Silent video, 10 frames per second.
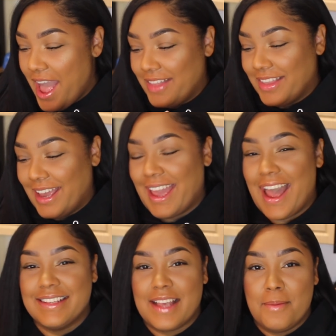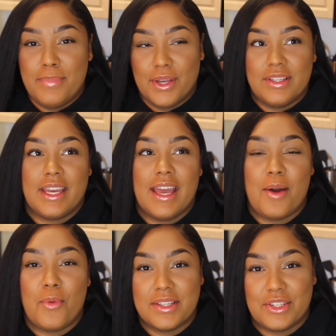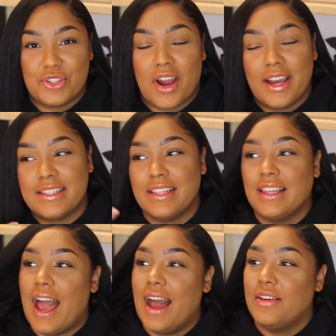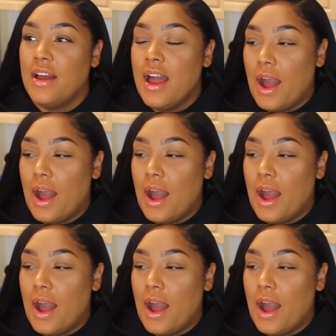And like, as I'm building it, I wasn't trying to laugh.